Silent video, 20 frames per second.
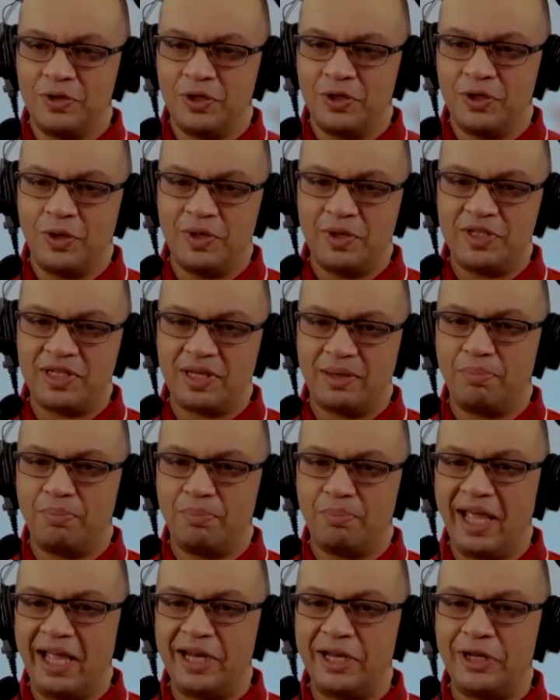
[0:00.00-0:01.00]
doing some
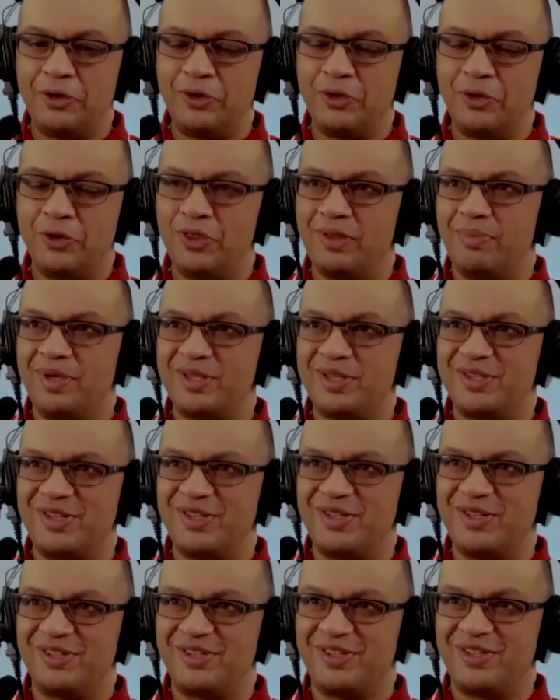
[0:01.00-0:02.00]
planning on the
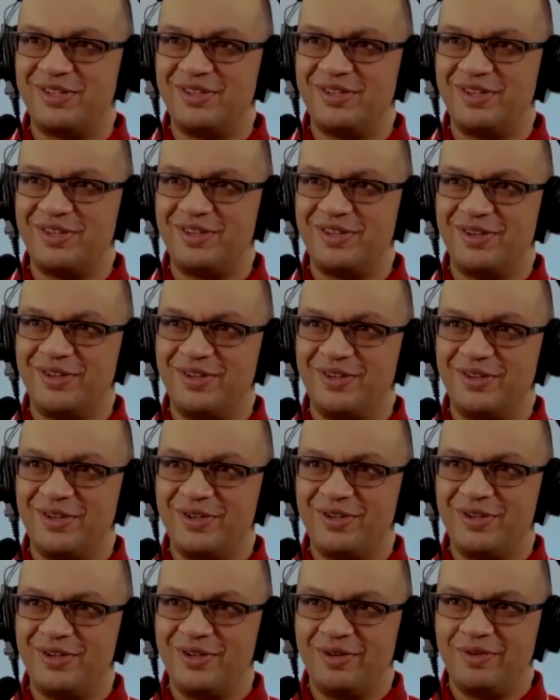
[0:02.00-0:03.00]
business,
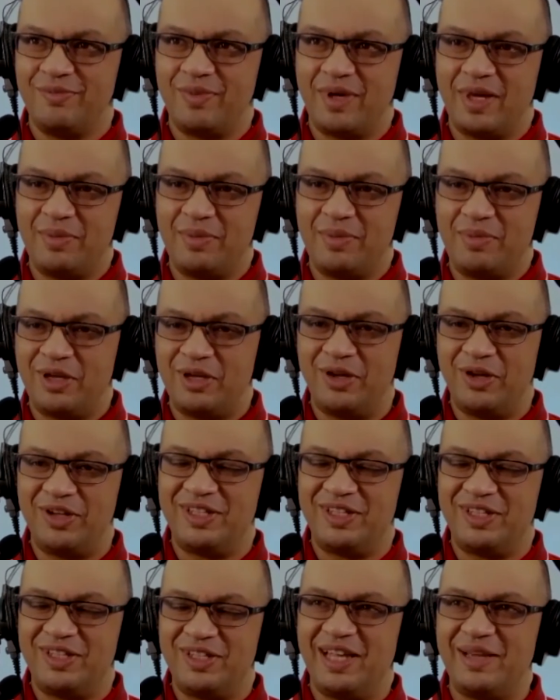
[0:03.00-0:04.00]
maybe a
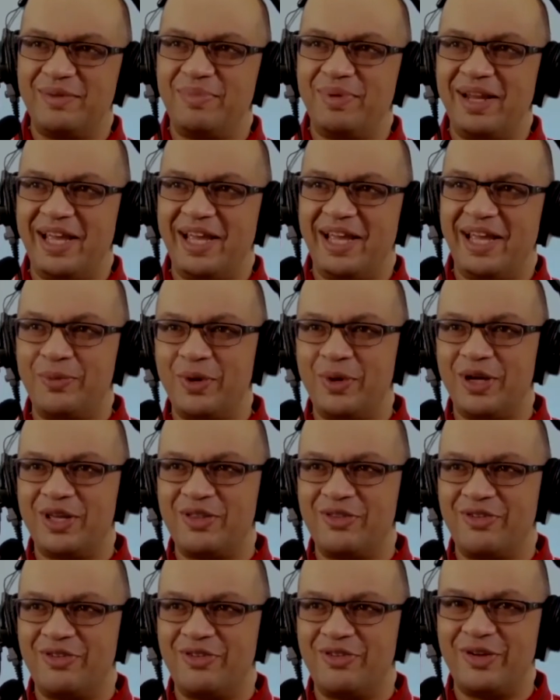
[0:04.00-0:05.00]
90 day plan,
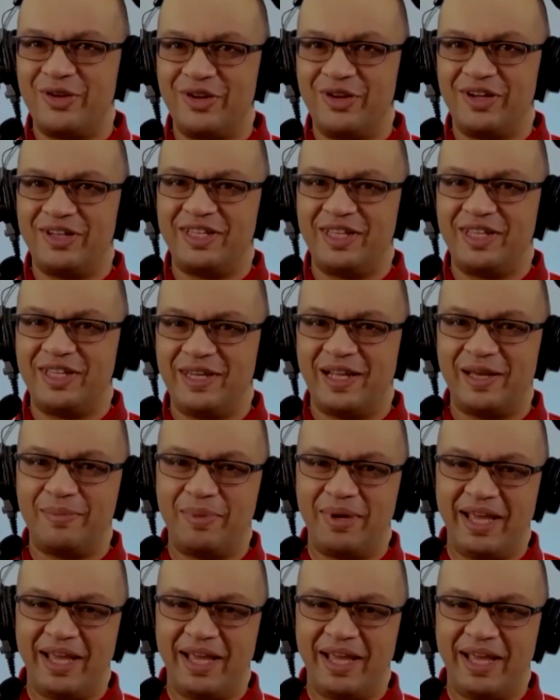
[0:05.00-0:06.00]
working through your 90 day
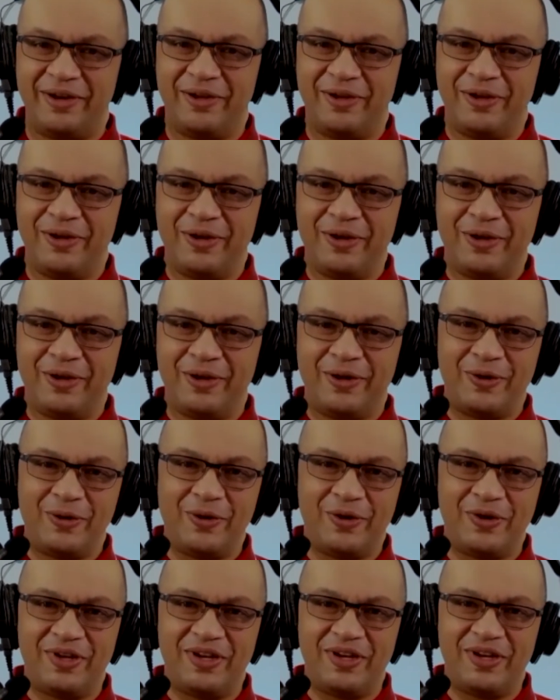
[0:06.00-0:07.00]
plan,
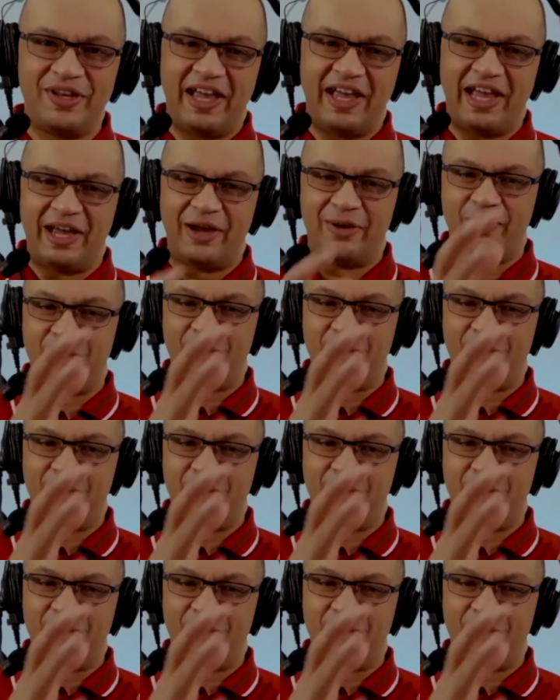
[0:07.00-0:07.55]
looking at how,